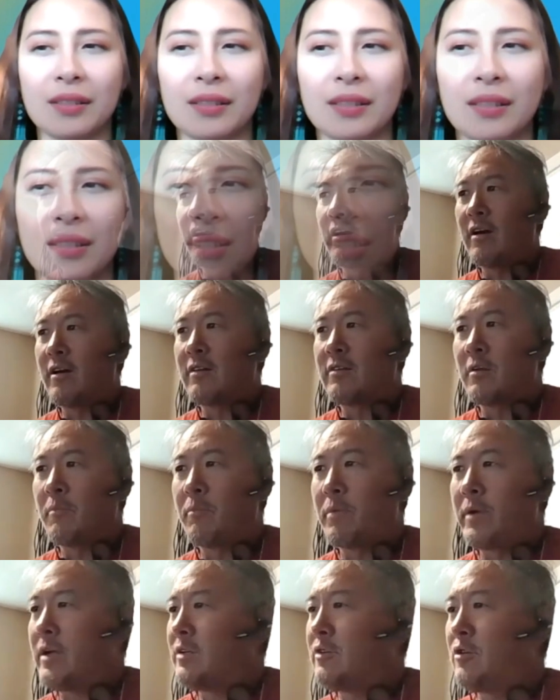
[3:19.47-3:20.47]
The
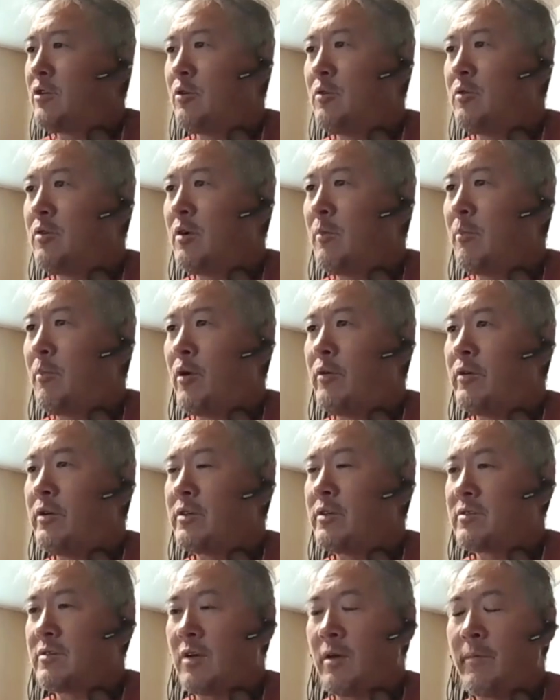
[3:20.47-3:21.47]
big two
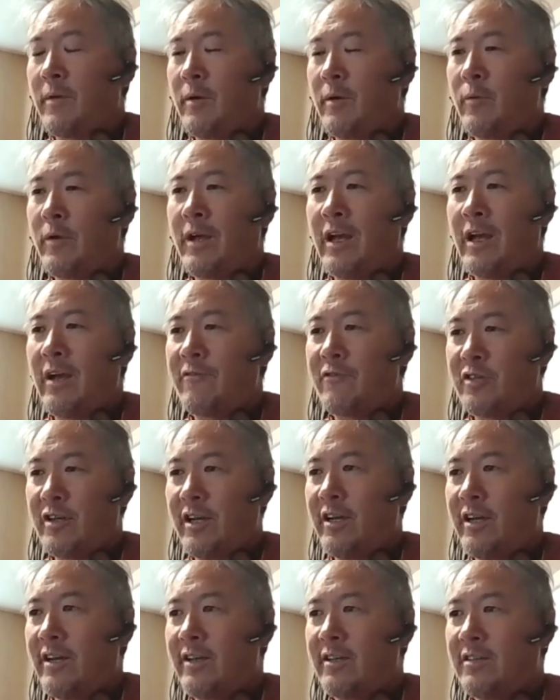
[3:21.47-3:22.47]
components, I mean, we have
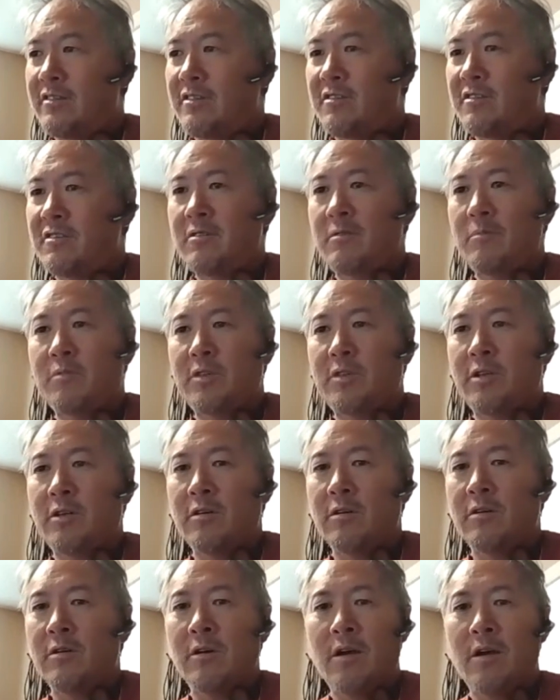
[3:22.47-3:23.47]
ticketing systems
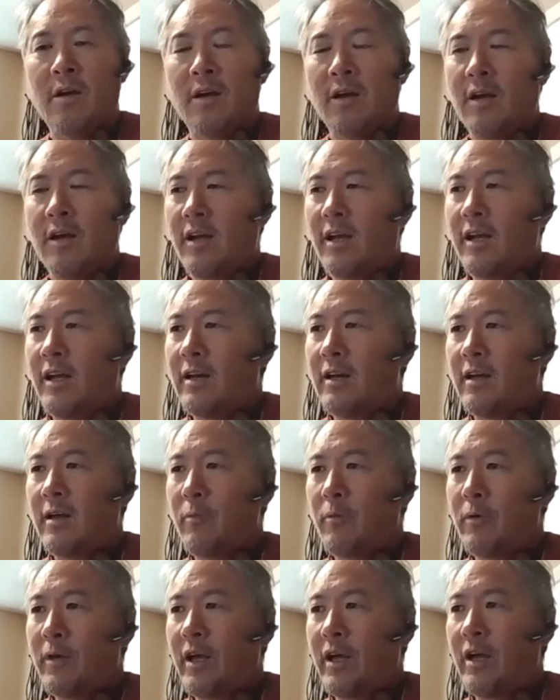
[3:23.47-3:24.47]
here, and
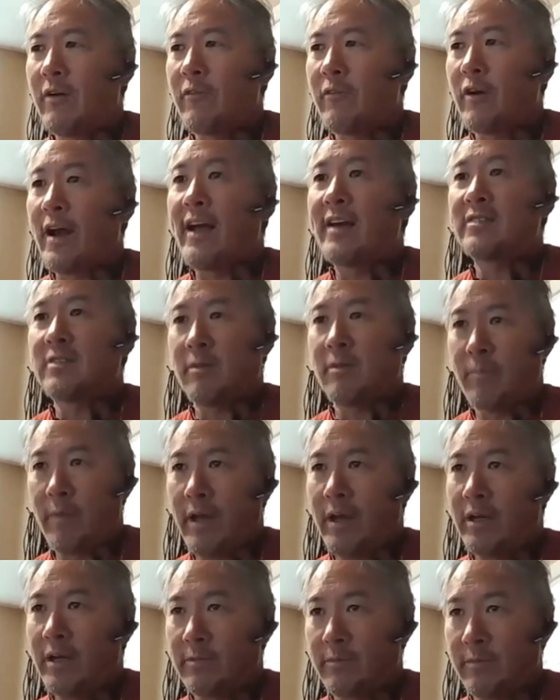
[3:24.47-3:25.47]
then we have our asset
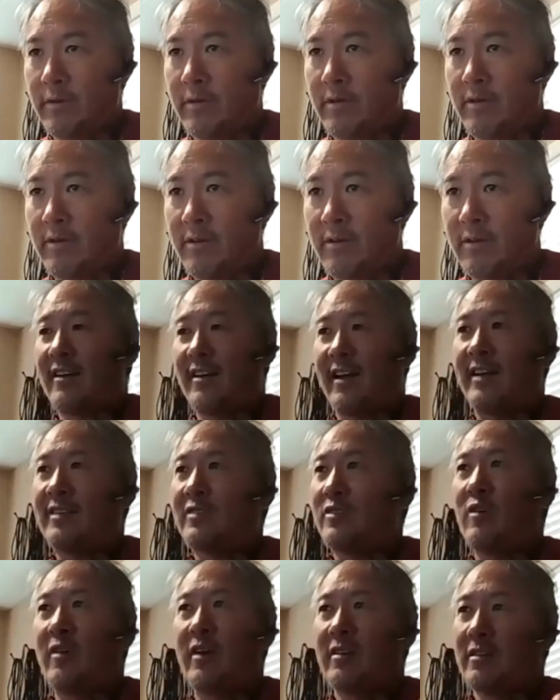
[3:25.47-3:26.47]
management.
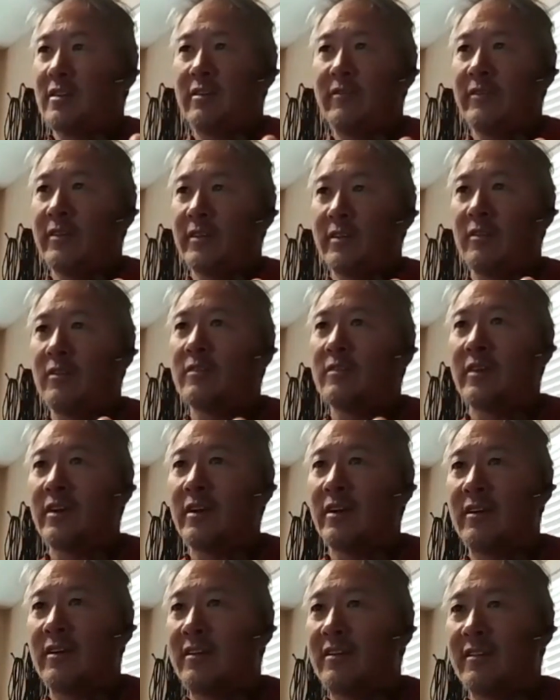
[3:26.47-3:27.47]
That's all I live in all
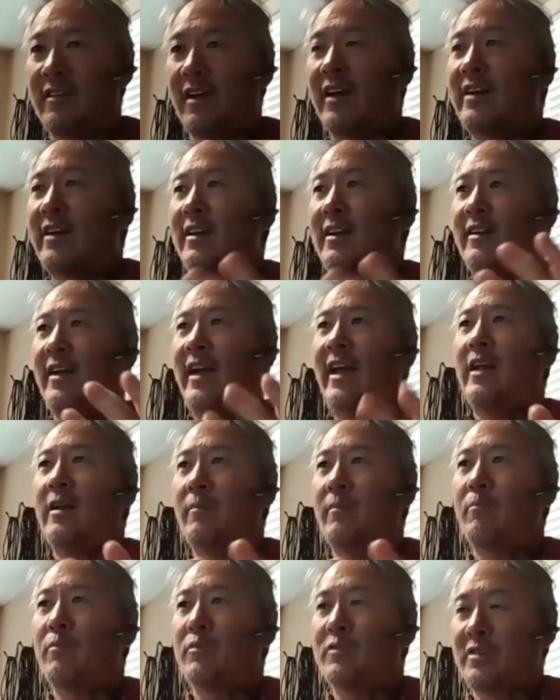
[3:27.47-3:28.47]
day.
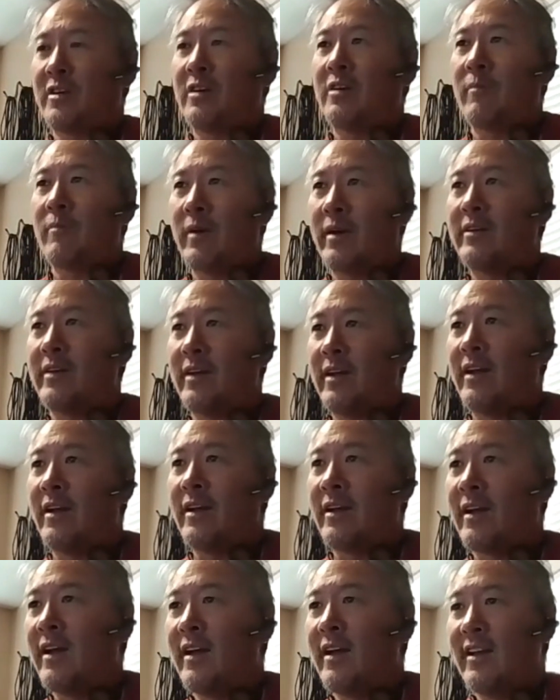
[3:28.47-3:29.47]
98% of my
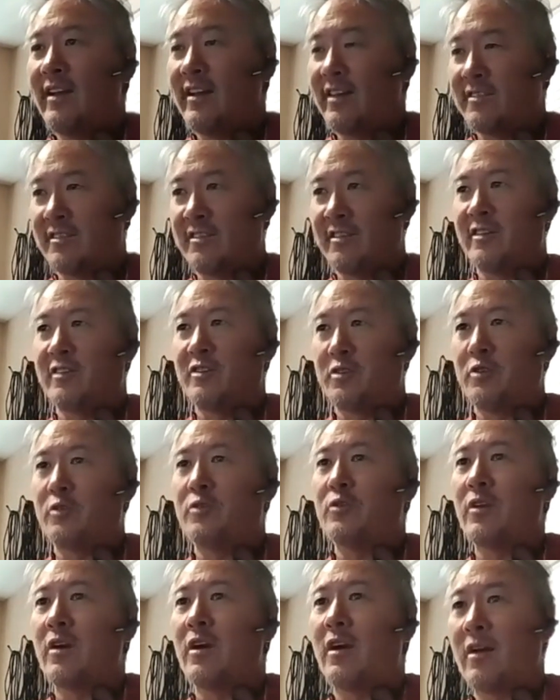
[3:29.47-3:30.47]
day is in
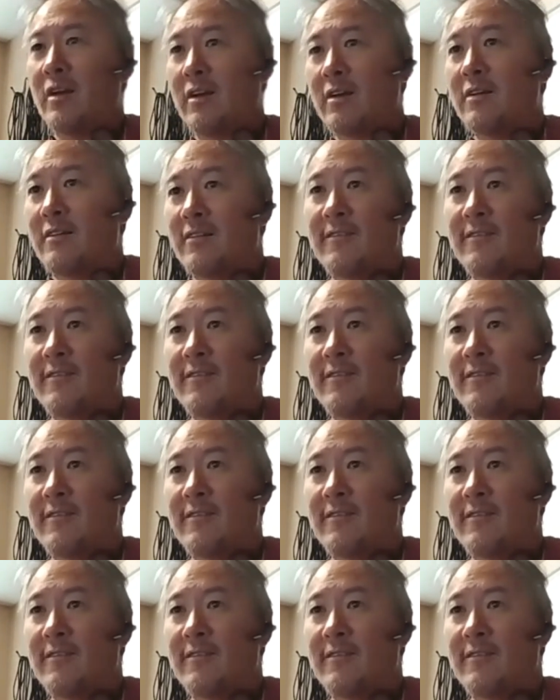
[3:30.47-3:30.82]
IssueTrack.